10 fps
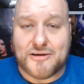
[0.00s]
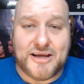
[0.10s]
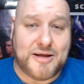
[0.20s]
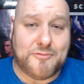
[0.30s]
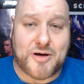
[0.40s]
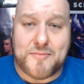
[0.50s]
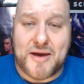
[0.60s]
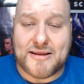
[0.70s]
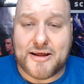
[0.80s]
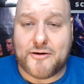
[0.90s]
He didn't want to
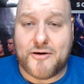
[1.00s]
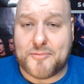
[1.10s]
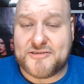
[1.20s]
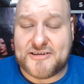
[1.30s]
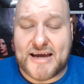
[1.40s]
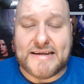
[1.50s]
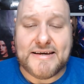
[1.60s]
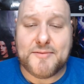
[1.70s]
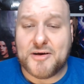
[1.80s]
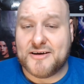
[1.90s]
make Leonard upset
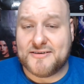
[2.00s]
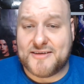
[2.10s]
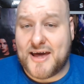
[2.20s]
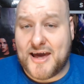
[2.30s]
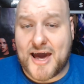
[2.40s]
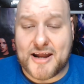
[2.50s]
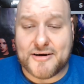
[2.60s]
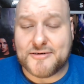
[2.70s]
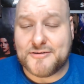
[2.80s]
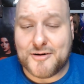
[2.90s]
because they had
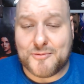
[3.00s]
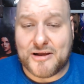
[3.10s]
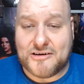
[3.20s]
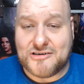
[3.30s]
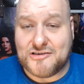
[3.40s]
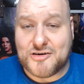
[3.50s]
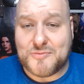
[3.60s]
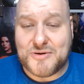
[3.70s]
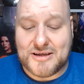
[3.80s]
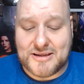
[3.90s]
a, a
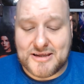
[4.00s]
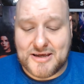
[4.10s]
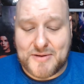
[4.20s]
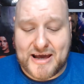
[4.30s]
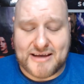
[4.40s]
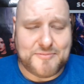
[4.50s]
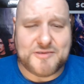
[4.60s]
relationship in the past.